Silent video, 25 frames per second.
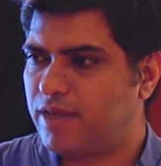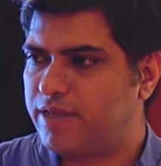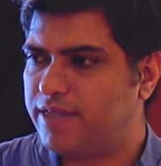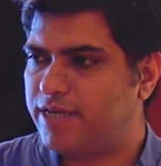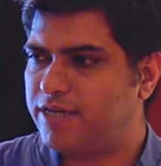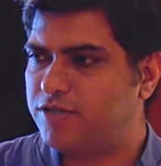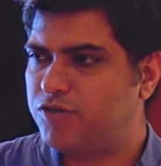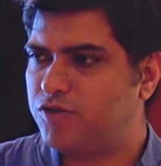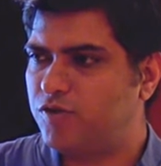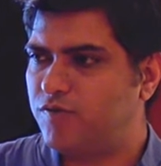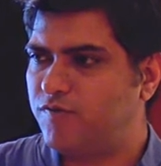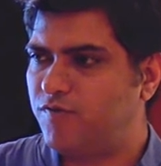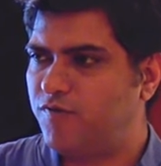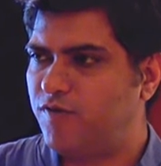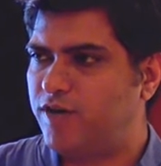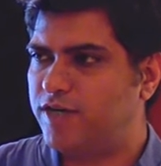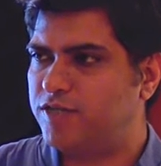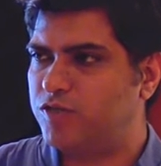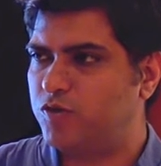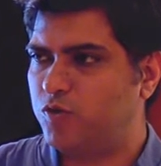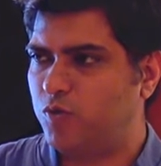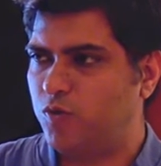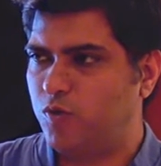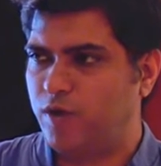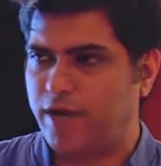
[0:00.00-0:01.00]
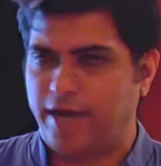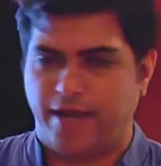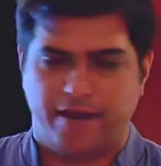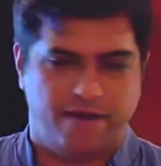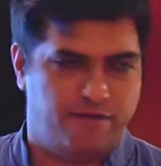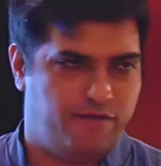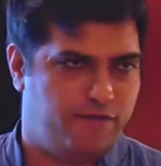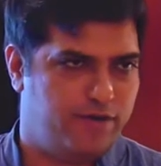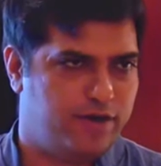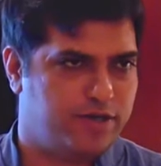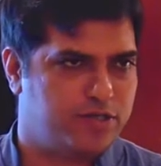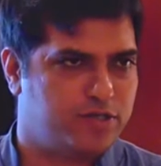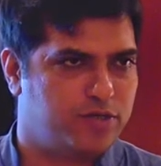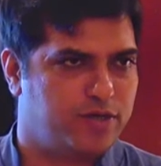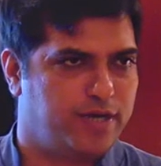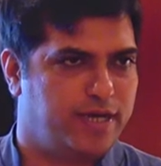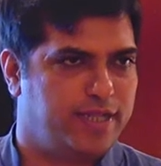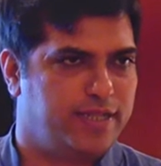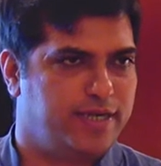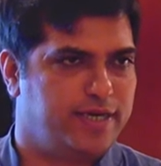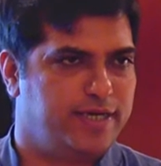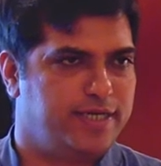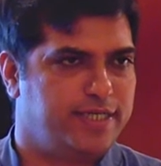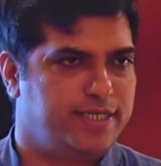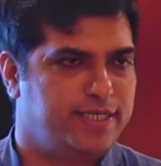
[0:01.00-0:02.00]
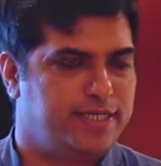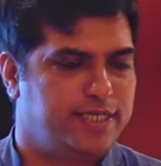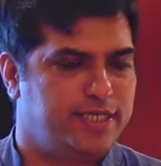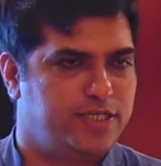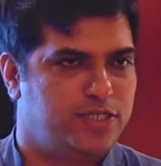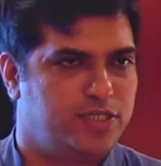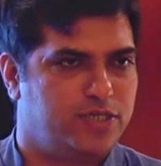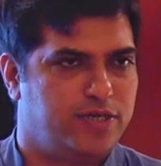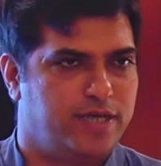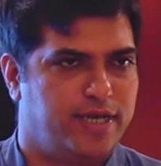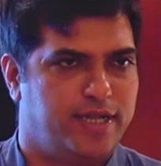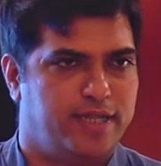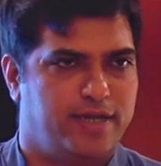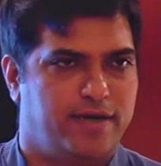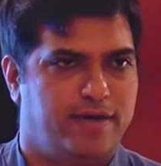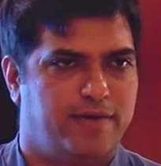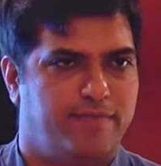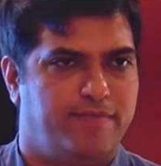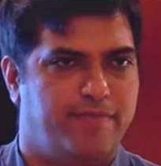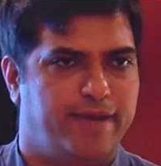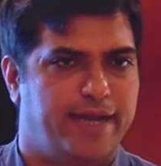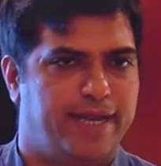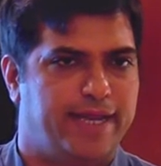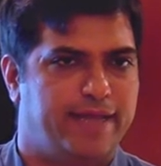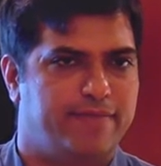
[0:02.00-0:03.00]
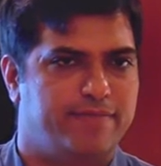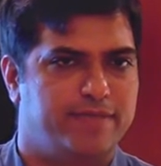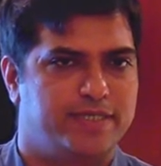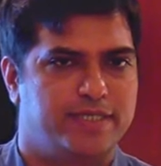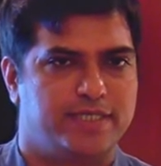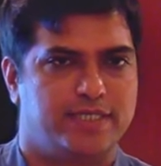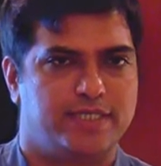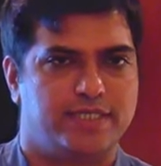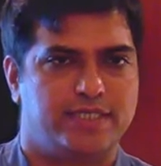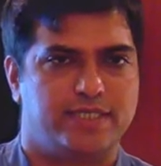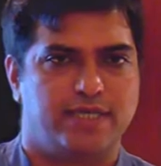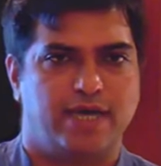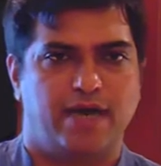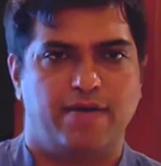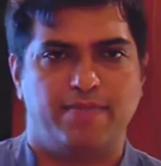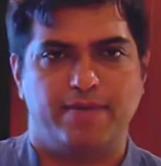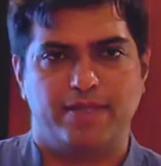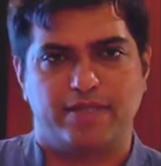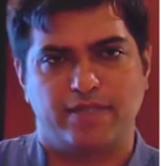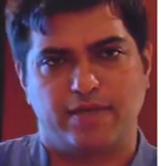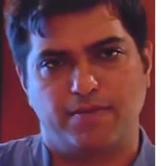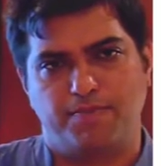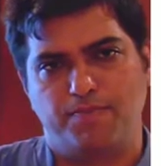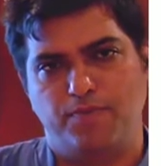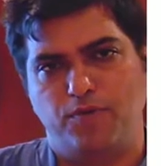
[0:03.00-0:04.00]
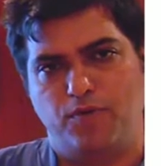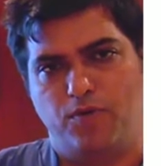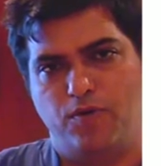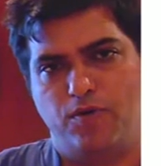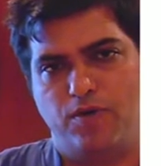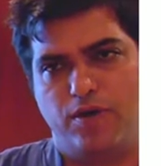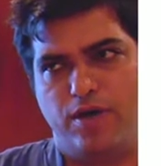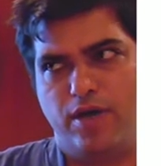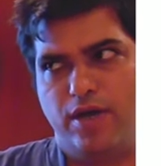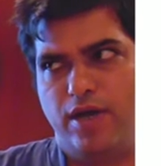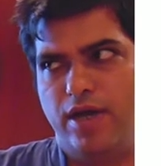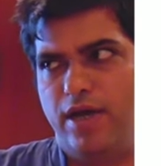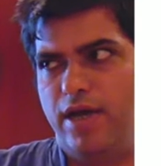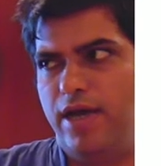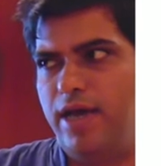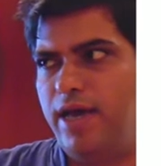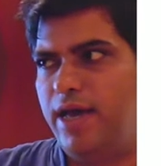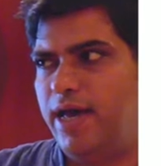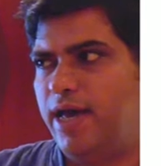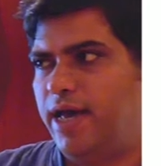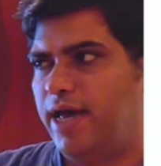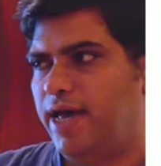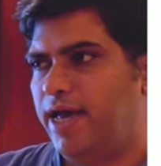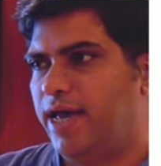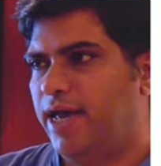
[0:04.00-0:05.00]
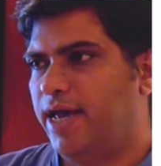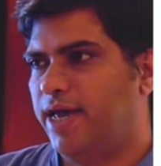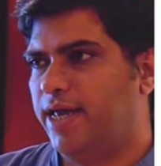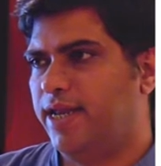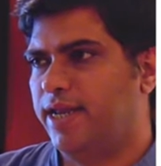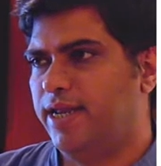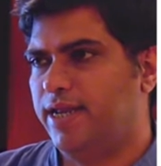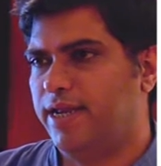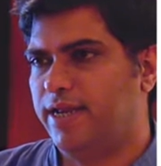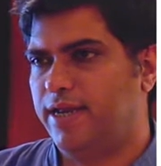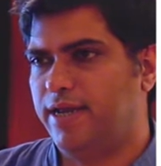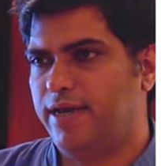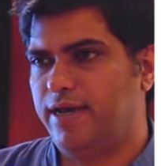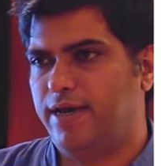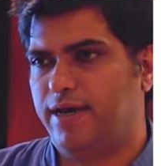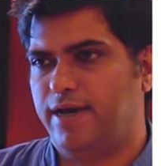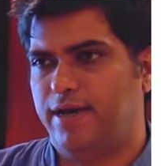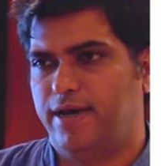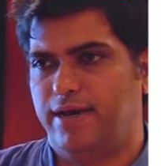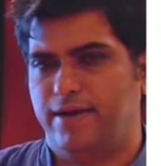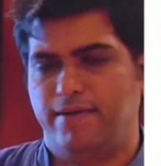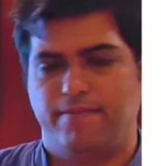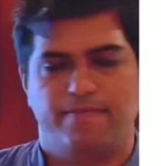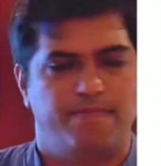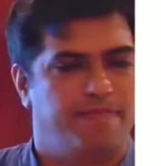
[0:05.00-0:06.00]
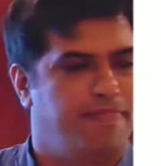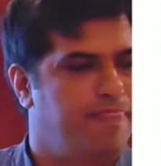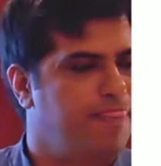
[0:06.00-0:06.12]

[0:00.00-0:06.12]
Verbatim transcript: there are two of us who kind of work together and teach together. My name is Amit Kapoor, and uh,